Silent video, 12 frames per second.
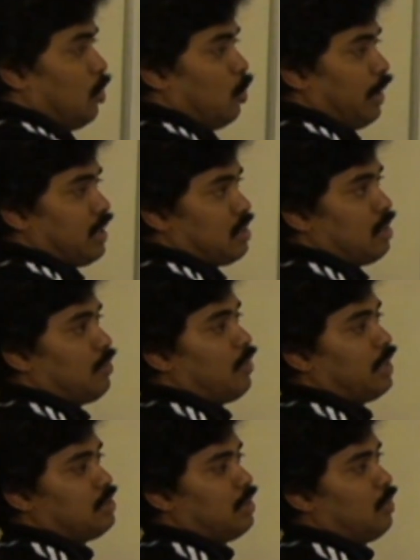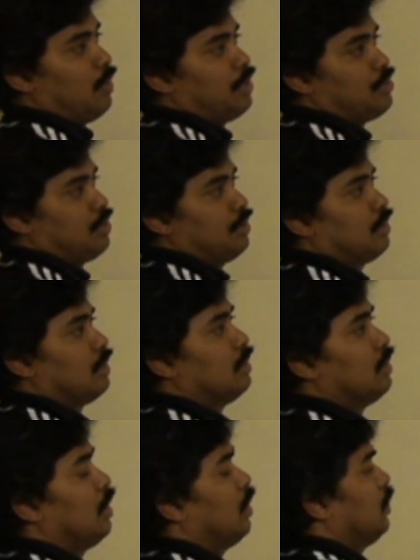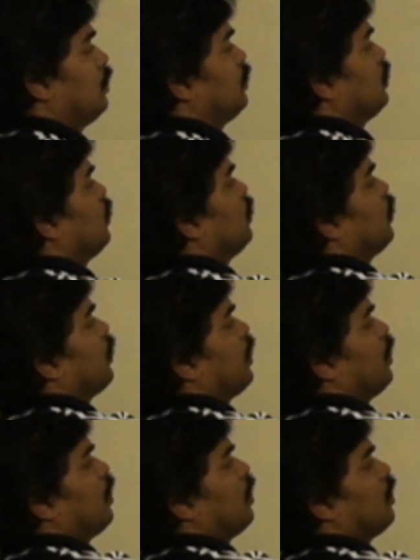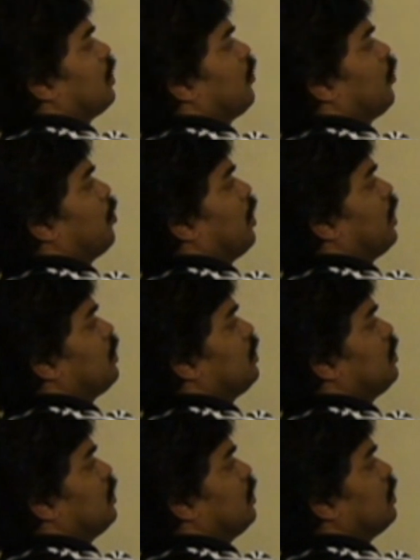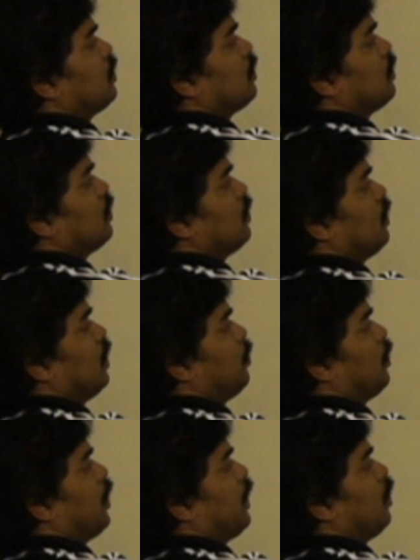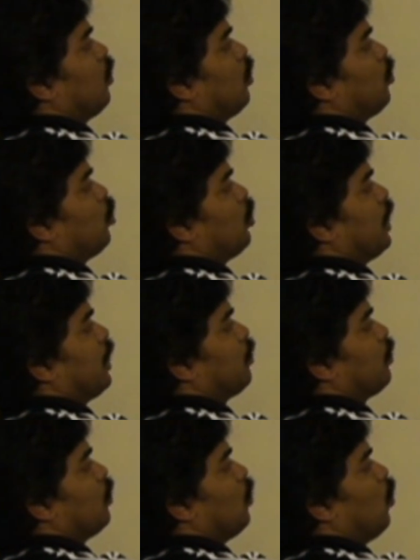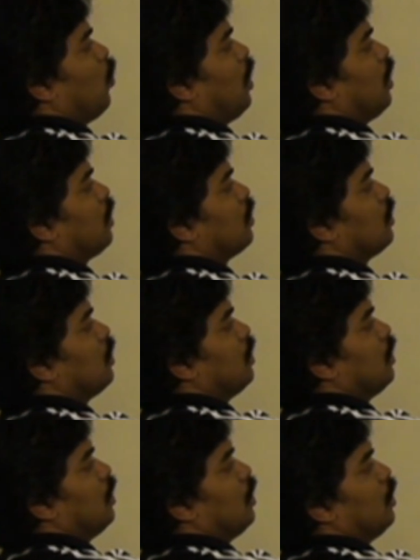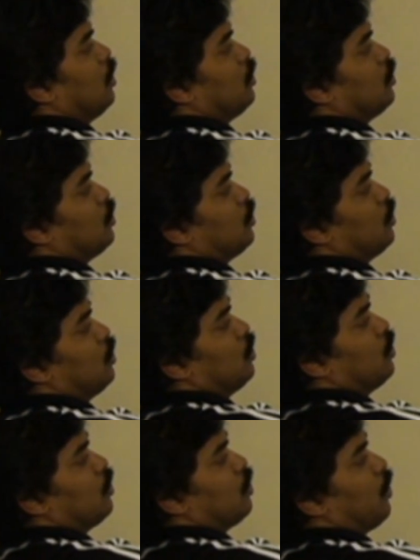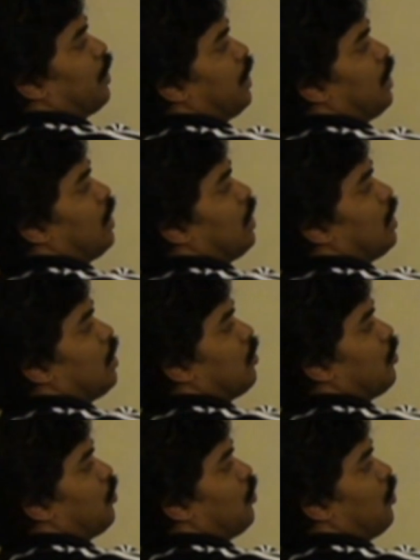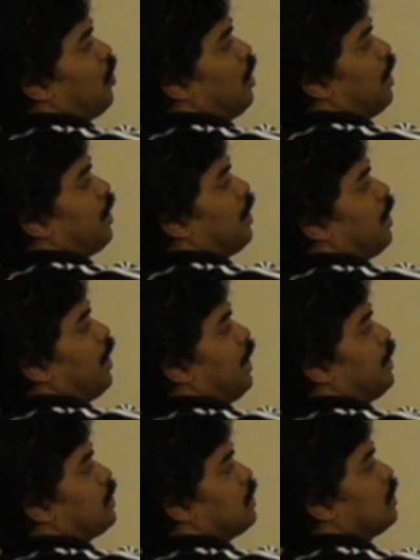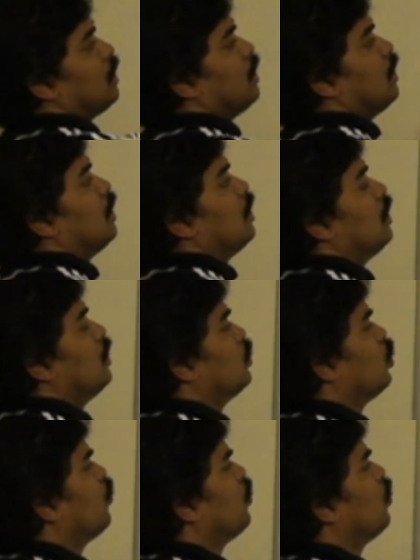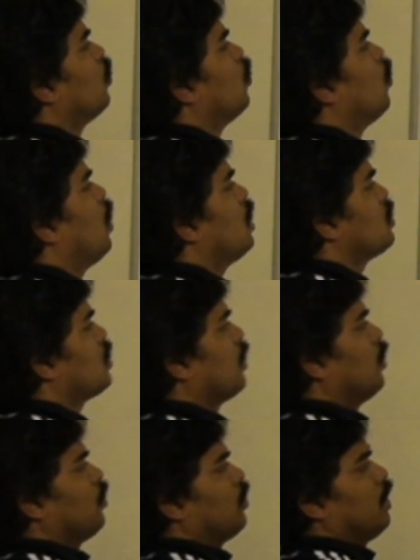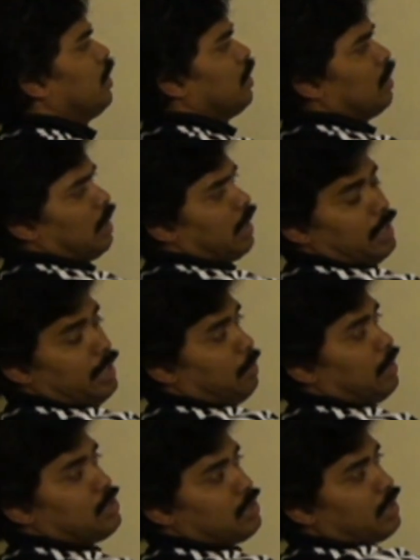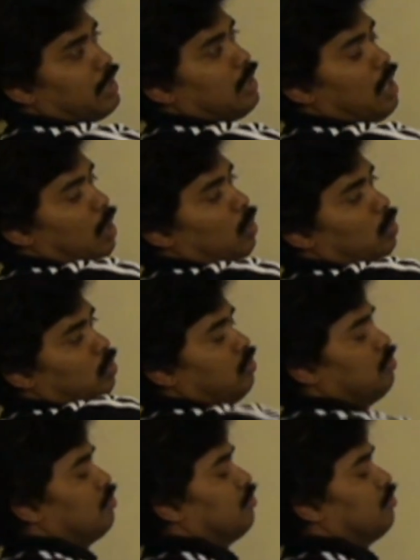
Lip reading: doing a stepwise derivation. So here the Fibonacci series, let me write down one more time, 1, 2, 3, 5, 8. So if you watch closely, again I mentioned it how